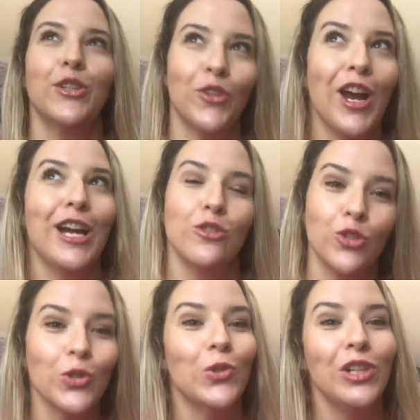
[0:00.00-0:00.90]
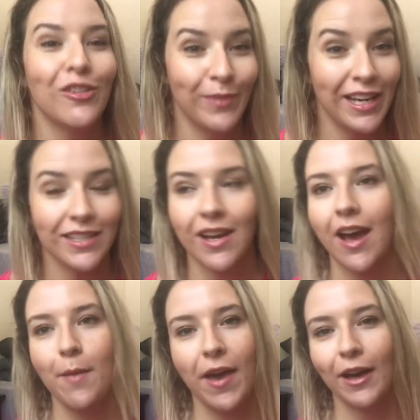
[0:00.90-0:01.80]
crown jewel of my
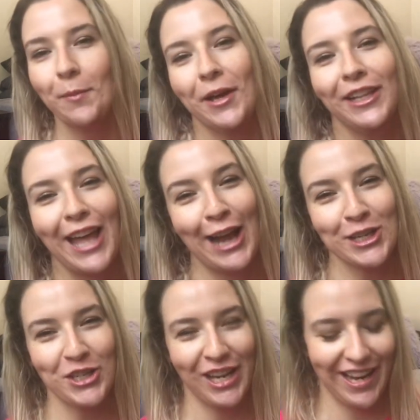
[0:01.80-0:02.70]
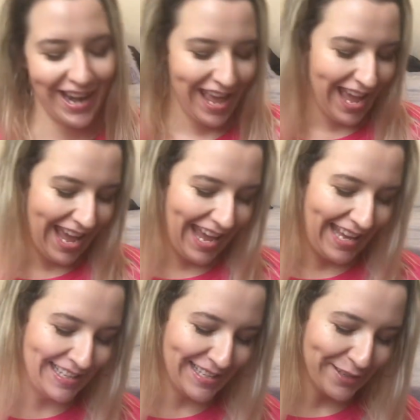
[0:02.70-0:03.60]
entire makeup collection
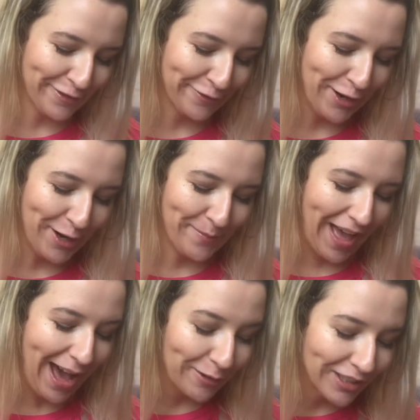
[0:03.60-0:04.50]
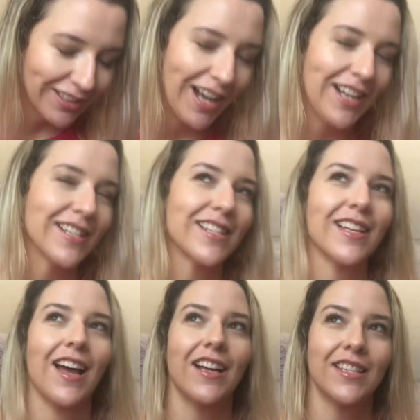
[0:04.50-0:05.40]
is from Hourglass.
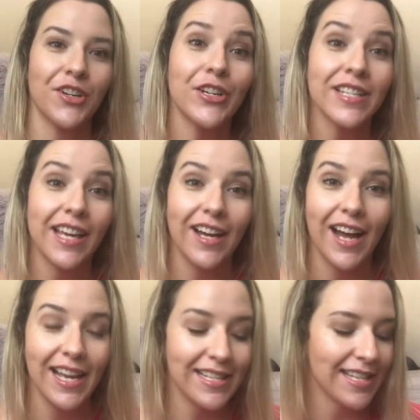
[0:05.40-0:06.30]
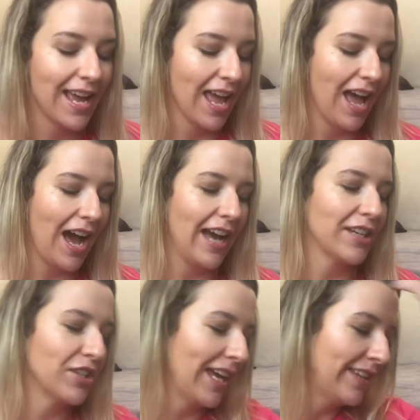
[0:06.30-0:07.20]
Seriously, guys, I
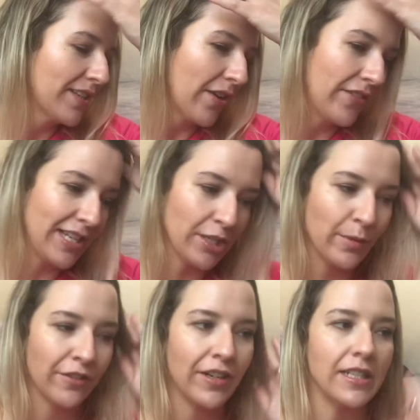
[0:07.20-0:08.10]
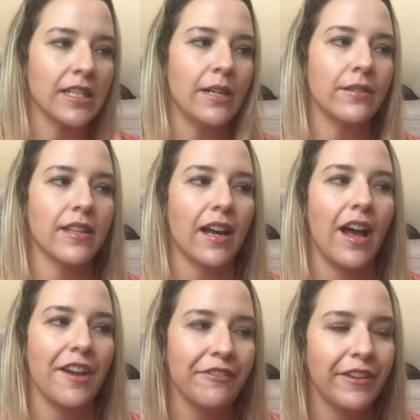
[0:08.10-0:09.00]
actually had this conversation with a friend and I was like,
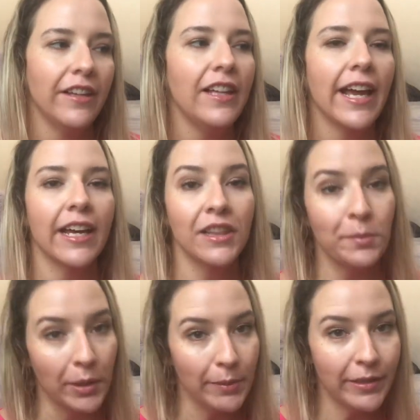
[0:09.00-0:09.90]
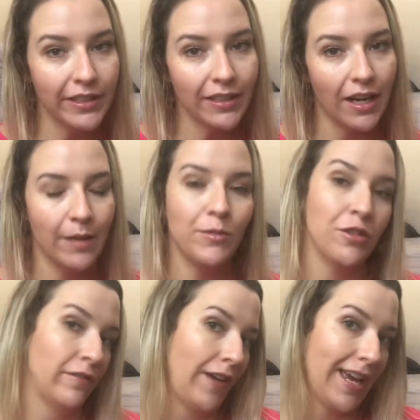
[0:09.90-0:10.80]
I feel like at the moment I'm
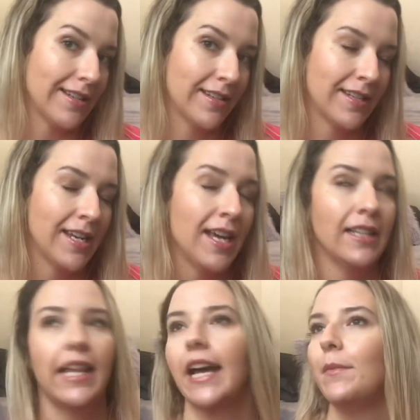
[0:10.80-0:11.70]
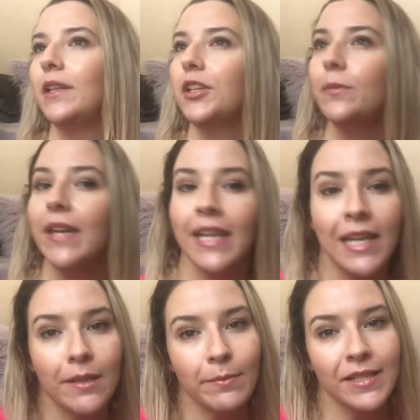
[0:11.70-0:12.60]
two-faced. Like, I'm a little bit
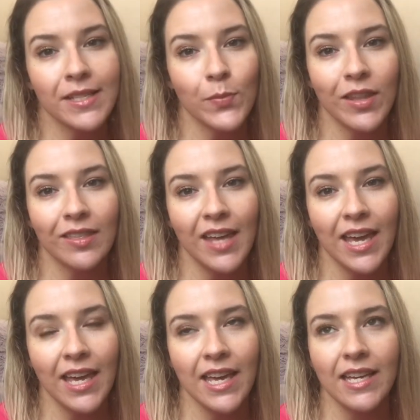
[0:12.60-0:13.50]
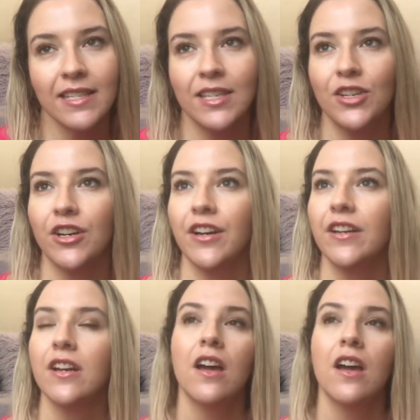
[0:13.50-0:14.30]
hit and miss with things, you know.